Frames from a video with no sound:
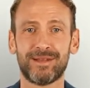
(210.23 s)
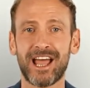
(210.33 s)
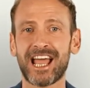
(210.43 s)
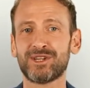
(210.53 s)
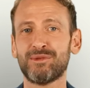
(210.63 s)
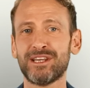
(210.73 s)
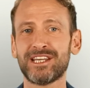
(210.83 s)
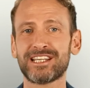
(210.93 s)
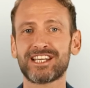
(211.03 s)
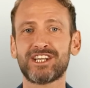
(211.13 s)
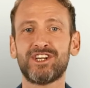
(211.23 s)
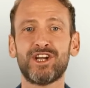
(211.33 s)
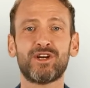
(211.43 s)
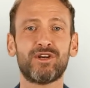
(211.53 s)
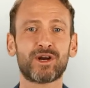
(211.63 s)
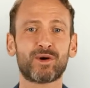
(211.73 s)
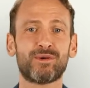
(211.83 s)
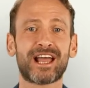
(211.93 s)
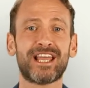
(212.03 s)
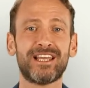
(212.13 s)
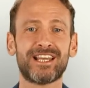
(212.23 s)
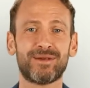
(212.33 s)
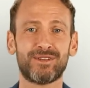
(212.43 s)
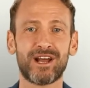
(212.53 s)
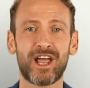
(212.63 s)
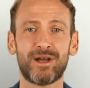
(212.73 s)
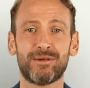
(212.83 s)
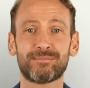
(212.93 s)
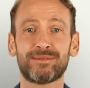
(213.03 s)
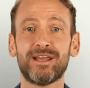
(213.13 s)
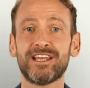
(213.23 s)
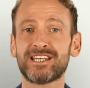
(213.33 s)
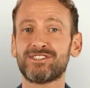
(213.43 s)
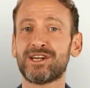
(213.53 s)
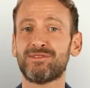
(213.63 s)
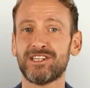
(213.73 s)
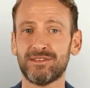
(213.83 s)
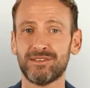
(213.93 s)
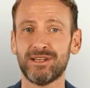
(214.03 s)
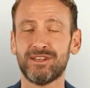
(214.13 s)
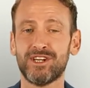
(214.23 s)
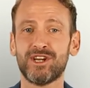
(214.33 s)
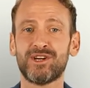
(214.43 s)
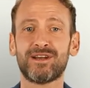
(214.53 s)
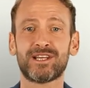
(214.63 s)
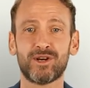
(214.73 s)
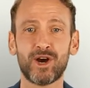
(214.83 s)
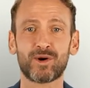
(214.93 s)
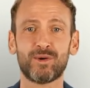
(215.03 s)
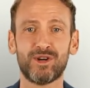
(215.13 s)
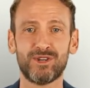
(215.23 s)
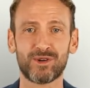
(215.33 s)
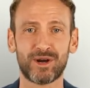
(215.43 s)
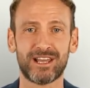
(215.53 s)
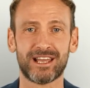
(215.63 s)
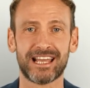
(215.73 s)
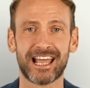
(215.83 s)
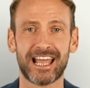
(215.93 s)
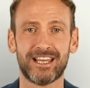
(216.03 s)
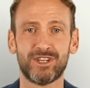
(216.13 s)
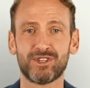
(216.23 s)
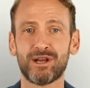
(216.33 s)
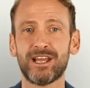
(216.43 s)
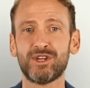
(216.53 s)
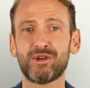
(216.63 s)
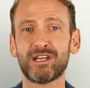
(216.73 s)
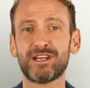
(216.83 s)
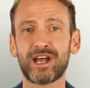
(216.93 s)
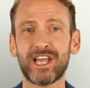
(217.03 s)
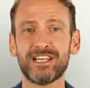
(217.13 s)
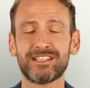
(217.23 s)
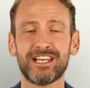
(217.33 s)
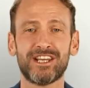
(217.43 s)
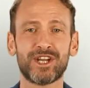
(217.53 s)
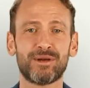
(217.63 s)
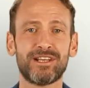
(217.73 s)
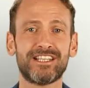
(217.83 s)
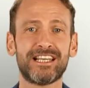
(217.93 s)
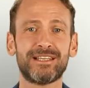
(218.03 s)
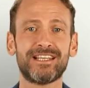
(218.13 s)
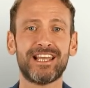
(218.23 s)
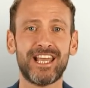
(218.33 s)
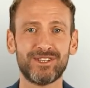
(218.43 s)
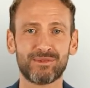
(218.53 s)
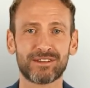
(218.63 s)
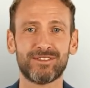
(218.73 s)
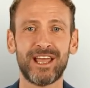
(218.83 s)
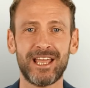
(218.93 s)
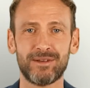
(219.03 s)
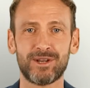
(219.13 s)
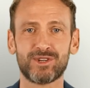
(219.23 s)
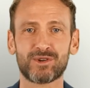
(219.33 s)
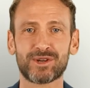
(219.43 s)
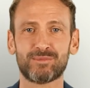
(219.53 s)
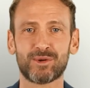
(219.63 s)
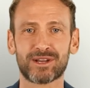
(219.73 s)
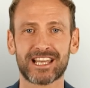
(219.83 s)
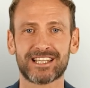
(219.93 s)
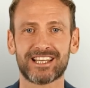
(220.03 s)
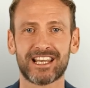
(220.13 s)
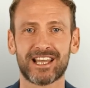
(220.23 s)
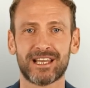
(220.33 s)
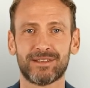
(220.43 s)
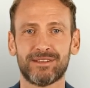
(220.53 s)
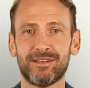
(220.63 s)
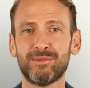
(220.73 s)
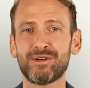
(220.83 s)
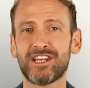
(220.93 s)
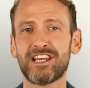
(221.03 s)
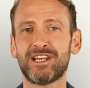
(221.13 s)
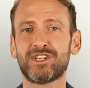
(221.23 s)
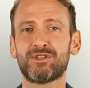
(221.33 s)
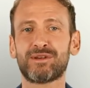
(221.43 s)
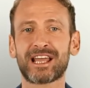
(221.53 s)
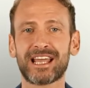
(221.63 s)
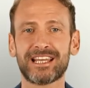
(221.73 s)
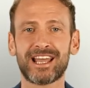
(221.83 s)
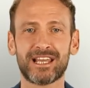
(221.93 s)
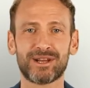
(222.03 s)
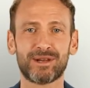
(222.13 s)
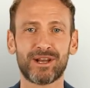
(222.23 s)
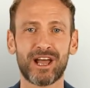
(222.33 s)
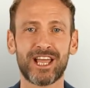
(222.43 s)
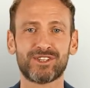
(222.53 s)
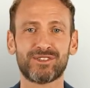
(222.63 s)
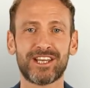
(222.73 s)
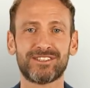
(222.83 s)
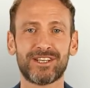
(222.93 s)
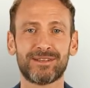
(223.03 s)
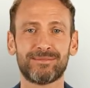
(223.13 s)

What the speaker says: As we can see here, we have a number column, a description, the unit, ordered quantity, and the direct unit cost in our received CSV file. To import this data, we need to create a document line transfer.